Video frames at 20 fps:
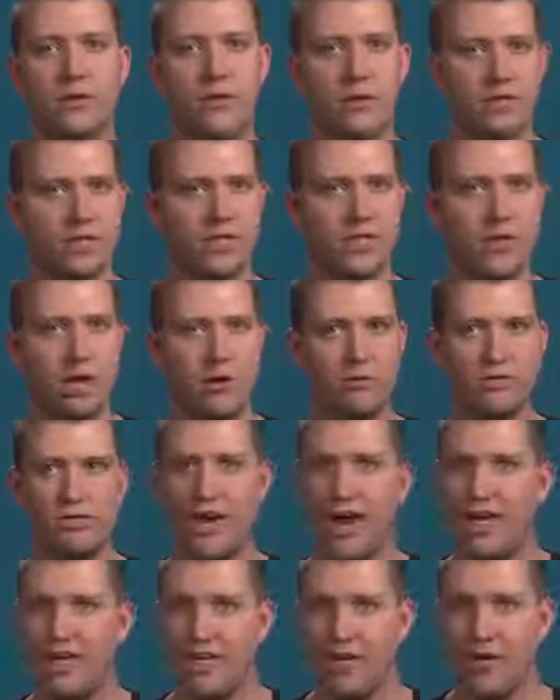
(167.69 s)
Does it sound
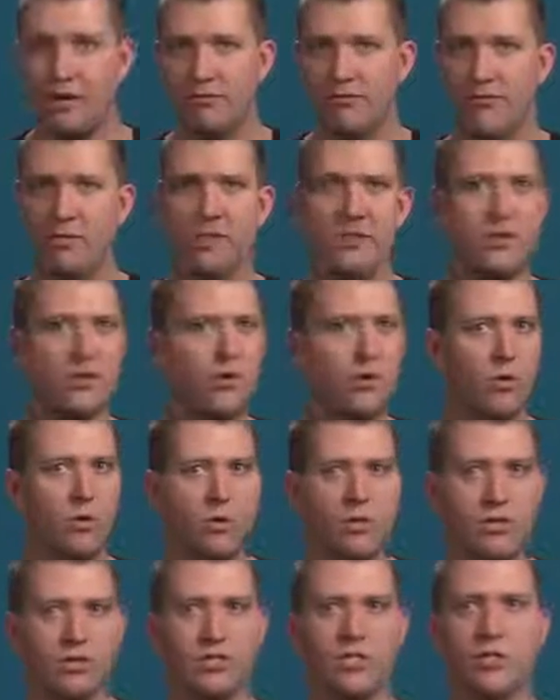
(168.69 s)
tight enough,
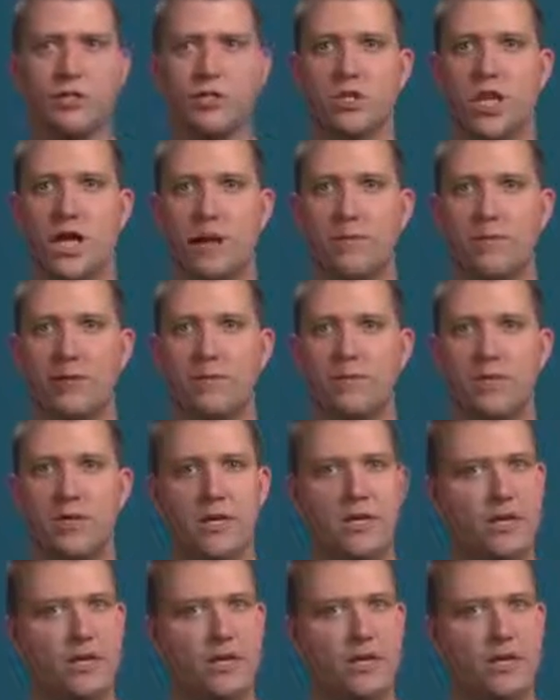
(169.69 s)
or is it still sloppy?